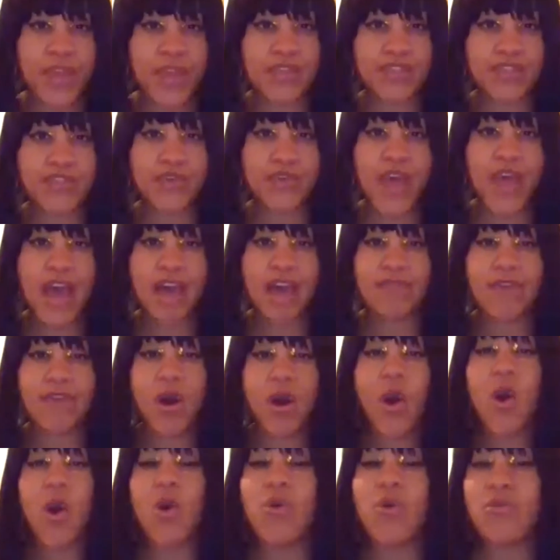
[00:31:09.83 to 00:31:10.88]
to have a
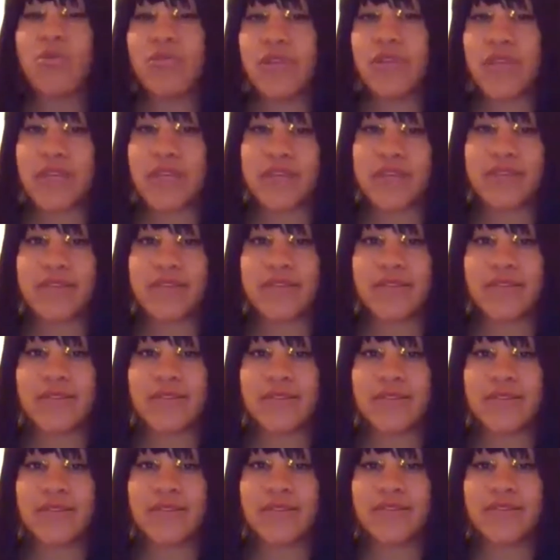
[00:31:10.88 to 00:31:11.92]

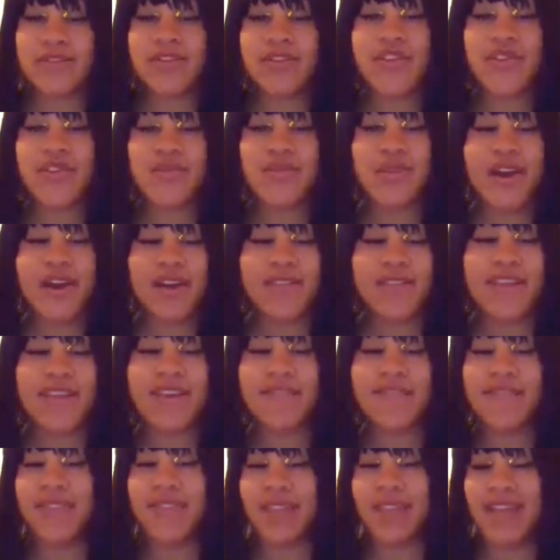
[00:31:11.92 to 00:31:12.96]
wholeness, so you won't have
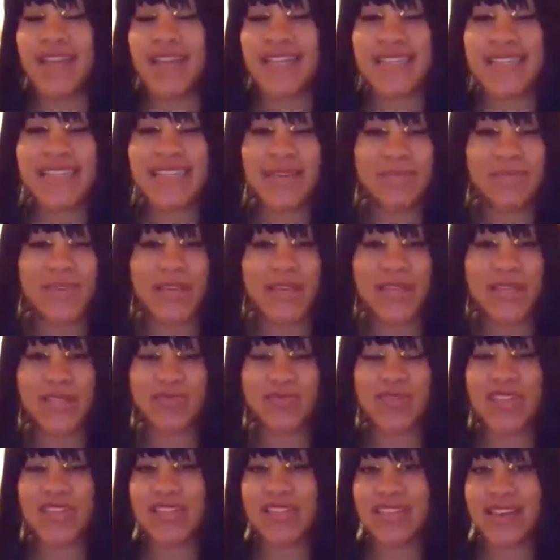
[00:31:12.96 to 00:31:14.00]
that feeling that something
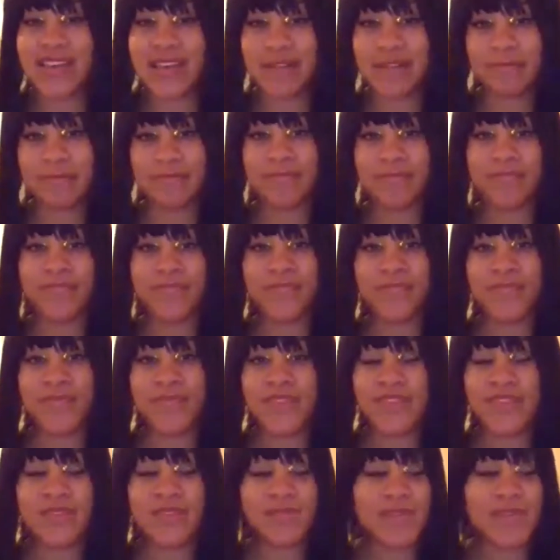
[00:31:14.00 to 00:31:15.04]
is missing.
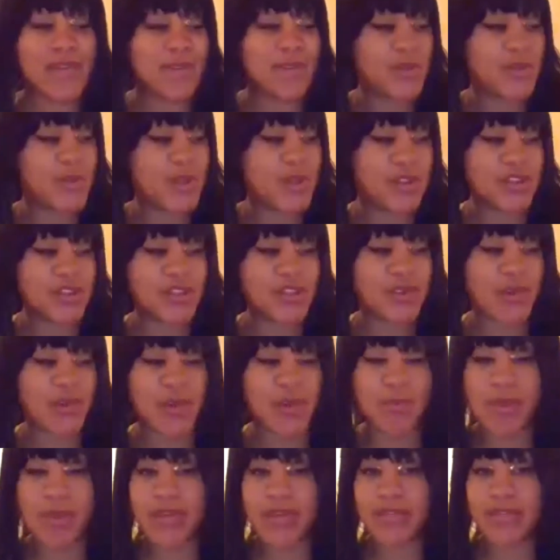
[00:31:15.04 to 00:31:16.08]
Sometimes when you're so
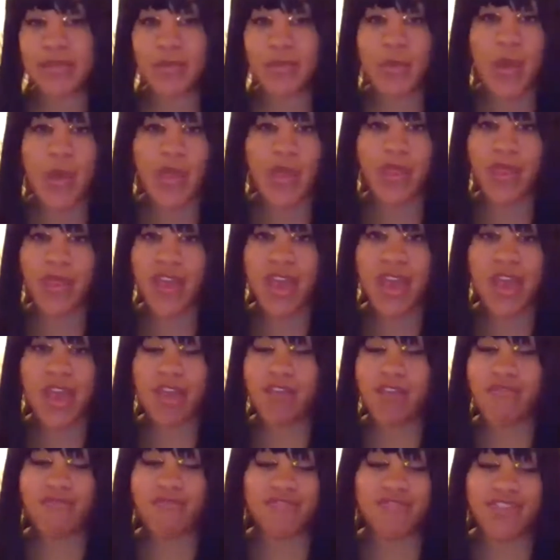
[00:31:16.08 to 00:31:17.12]
committed to one
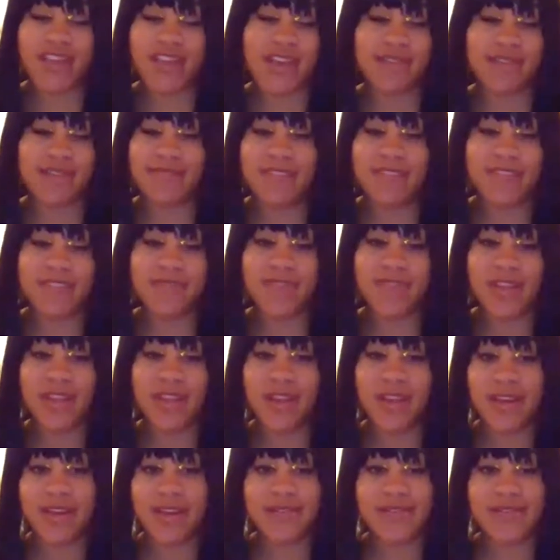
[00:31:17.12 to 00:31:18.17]
thing, you have this
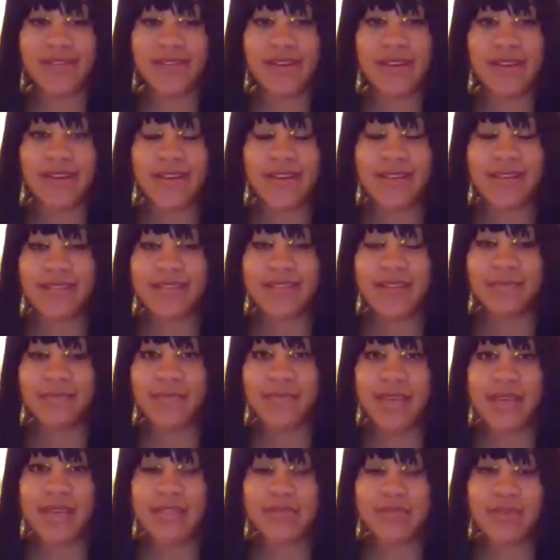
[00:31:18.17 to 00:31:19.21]
feeling that
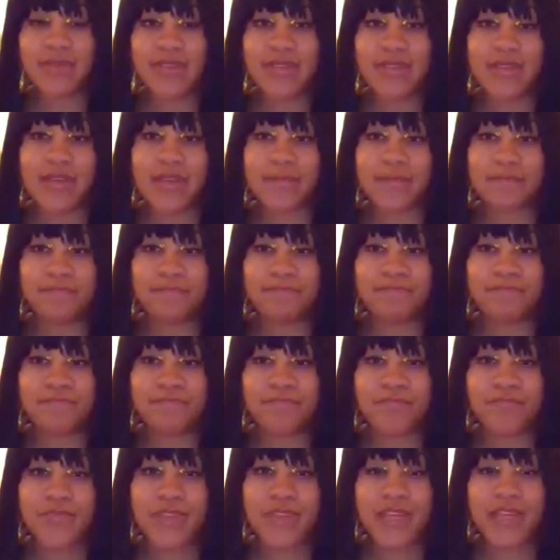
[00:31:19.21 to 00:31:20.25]
something is missing,
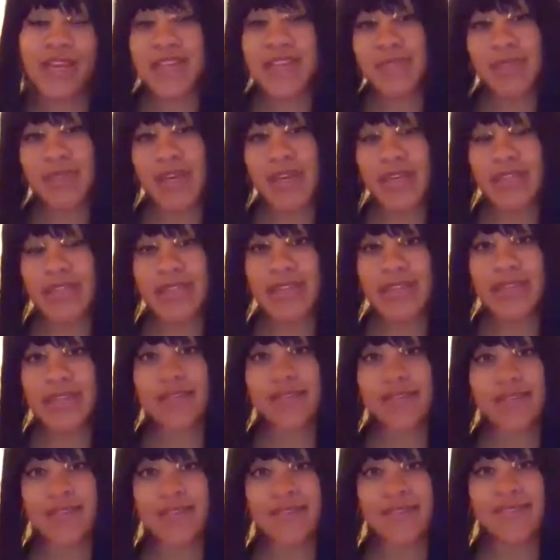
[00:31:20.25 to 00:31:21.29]
and that's because it
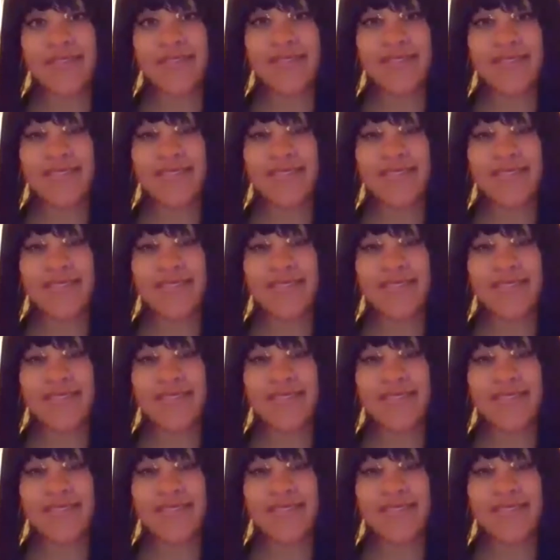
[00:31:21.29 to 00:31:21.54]
is.